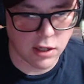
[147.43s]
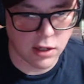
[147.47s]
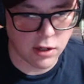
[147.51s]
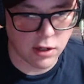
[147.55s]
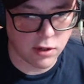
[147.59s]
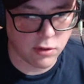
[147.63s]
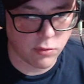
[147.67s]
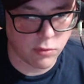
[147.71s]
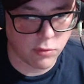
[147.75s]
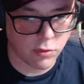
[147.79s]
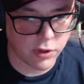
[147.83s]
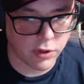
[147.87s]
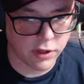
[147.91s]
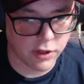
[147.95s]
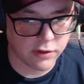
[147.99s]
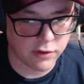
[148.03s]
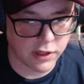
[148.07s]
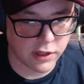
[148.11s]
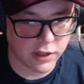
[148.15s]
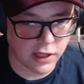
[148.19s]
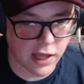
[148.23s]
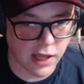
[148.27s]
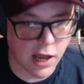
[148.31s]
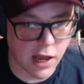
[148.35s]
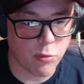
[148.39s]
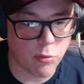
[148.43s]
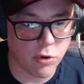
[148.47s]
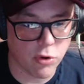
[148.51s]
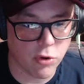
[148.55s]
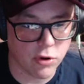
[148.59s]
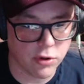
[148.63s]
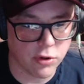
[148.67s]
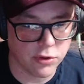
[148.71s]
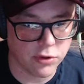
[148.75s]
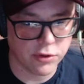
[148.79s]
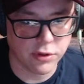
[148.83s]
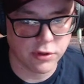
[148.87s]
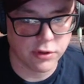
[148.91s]
what is like
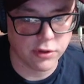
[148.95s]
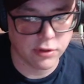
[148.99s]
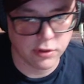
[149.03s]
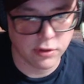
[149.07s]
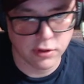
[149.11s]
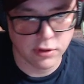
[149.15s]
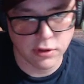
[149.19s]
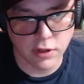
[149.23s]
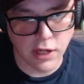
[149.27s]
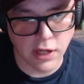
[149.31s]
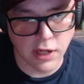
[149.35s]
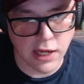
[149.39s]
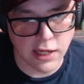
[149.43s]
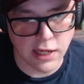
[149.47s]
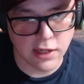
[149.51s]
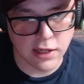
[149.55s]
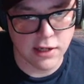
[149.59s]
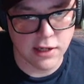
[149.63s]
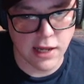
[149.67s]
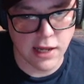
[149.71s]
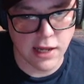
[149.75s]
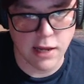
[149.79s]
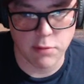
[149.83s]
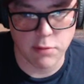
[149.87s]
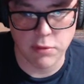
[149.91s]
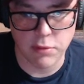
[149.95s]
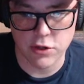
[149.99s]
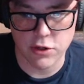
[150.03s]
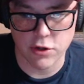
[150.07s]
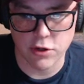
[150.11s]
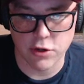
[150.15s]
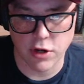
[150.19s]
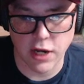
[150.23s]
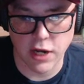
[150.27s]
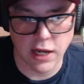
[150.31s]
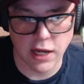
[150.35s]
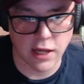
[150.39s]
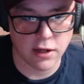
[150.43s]
Emerald ink name in your
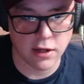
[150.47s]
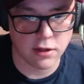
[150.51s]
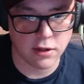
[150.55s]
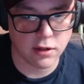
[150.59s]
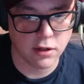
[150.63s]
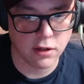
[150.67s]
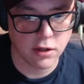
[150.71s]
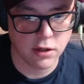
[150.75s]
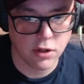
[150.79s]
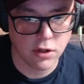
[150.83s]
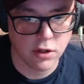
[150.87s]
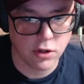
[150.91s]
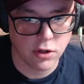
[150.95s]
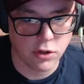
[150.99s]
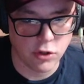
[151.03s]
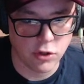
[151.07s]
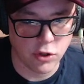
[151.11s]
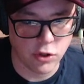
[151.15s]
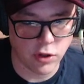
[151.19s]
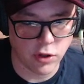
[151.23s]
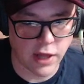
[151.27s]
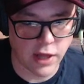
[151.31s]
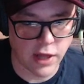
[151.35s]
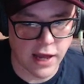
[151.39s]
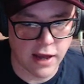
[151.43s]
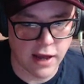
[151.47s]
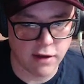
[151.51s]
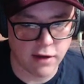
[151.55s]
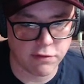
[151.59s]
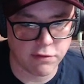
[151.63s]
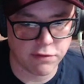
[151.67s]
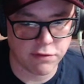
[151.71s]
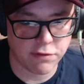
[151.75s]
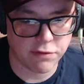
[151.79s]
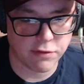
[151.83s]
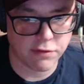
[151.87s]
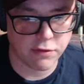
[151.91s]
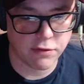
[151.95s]
hand. You'll have
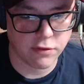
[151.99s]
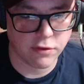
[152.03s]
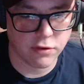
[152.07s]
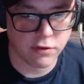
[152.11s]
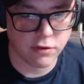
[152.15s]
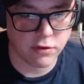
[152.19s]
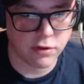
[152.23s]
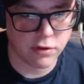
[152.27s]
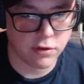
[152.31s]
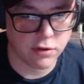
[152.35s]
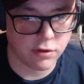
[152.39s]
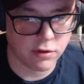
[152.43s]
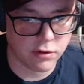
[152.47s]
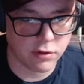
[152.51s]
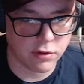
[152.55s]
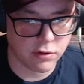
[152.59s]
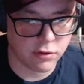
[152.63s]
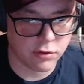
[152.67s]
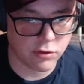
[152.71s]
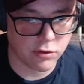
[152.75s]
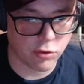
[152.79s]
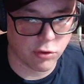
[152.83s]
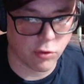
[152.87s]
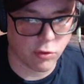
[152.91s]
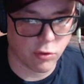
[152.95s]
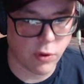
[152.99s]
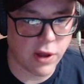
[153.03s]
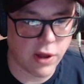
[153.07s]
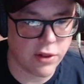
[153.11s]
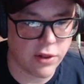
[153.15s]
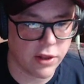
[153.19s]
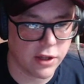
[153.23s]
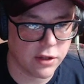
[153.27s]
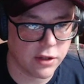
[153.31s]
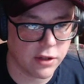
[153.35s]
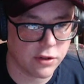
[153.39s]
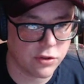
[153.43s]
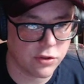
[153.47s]
Cruella.
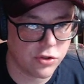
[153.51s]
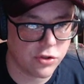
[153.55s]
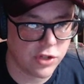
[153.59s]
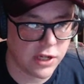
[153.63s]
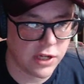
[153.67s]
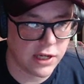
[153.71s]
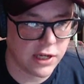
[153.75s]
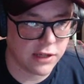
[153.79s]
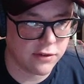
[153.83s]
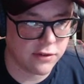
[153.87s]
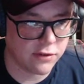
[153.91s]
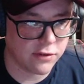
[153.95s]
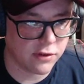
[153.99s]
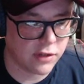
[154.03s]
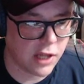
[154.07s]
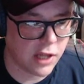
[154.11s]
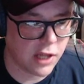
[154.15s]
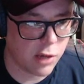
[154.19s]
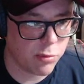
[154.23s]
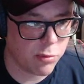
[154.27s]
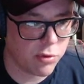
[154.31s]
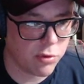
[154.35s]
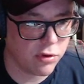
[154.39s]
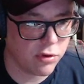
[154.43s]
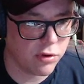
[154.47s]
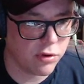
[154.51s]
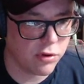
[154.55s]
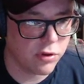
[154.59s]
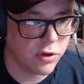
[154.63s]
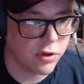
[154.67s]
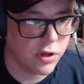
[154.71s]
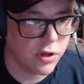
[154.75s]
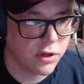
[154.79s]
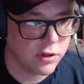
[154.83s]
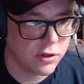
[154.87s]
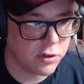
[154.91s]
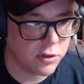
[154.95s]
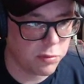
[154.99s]
She hits the table
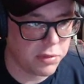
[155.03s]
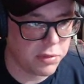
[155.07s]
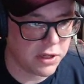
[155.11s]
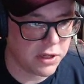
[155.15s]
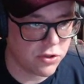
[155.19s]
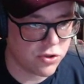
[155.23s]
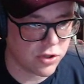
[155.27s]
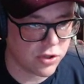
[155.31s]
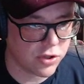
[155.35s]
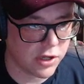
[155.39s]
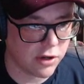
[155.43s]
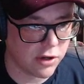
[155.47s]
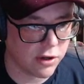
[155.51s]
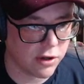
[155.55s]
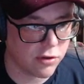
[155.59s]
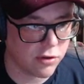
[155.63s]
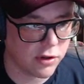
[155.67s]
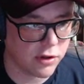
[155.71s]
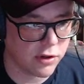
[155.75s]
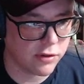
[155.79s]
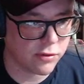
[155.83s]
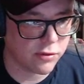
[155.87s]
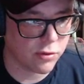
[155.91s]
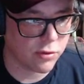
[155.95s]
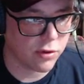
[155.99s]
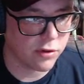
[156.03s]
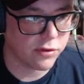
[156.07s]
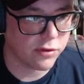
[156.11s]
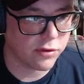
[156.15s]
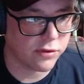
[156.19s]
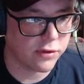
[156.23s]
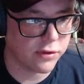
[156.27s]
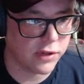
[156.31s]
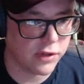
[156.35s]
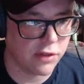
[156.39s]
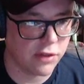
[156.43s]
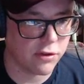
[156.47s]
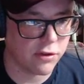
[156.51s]
to be a generic resource.
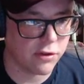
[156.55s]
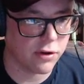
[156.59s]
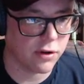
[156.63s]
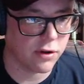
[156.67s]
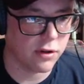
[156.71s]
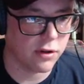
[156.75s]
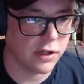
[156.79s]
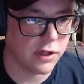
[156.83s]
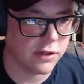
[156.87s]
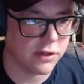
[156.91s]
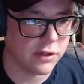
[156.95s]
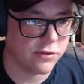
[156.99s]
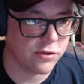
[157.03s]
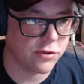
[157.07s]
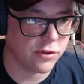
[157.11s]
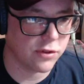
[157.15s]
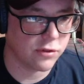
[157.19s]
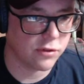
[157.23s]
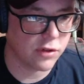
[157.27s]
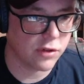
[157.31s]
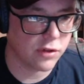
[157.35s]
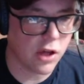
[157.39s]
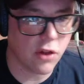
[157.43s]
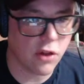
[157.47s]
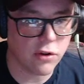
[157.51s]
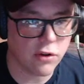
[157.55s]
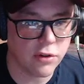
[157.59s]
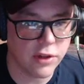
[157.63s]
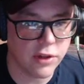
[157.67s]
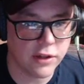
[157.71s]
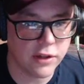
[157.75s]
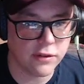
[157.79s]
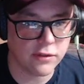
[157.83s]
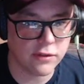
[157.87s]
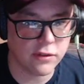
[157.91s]
Either it's just colorless,